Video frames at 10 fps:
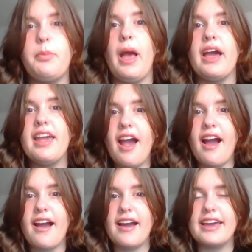but
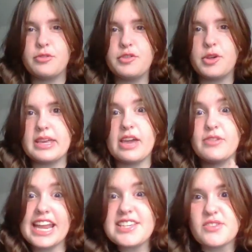I'm reviewing a
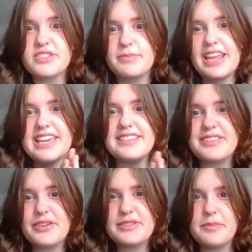Renaissance play,
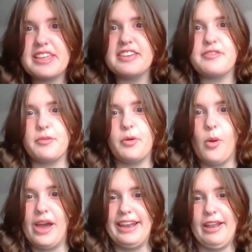so something from
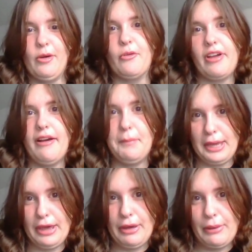quite a long time
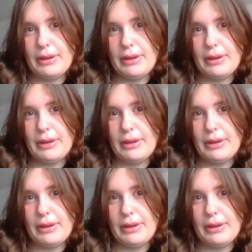ago.